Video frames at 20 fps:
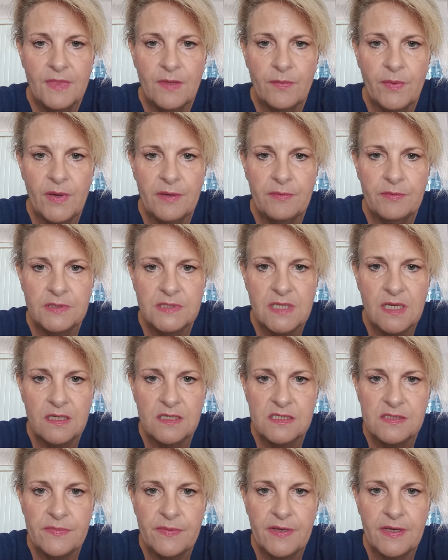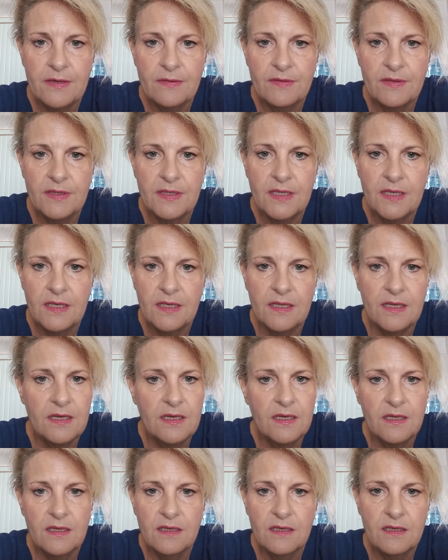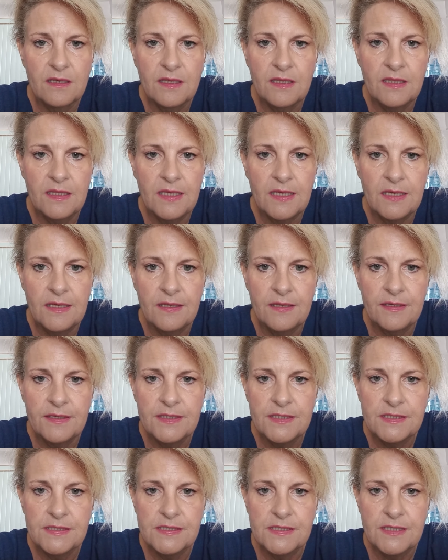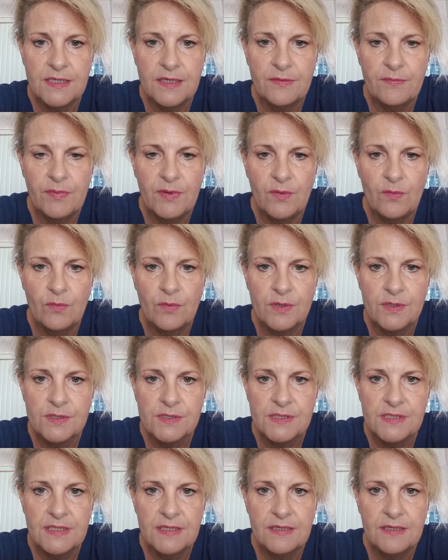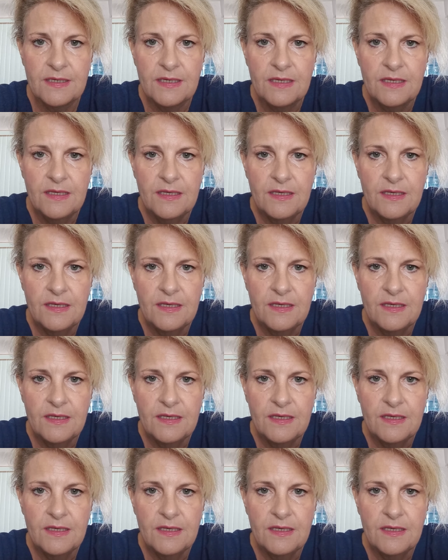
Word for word: the Bible talks about that in the end, it's going to be worse than